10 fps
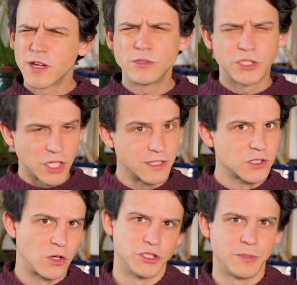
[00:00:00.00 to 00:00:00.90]
don't just
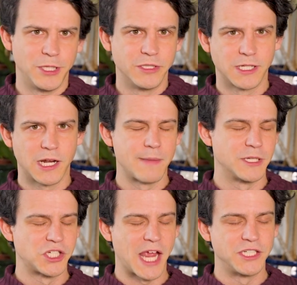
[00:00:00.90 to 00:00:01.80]
contribute to
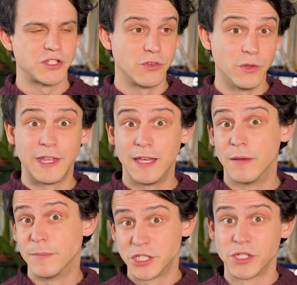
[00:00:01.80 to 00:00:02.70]
climate change through the
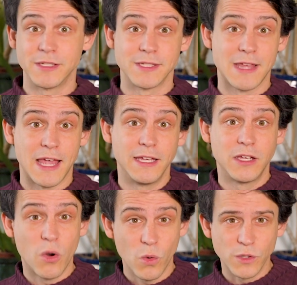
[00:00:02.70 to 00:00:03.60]
emissions they
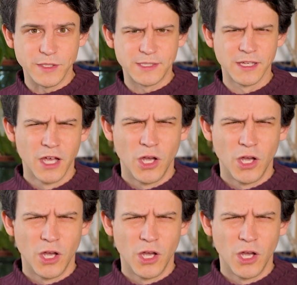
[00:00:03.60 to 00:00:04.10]
cause.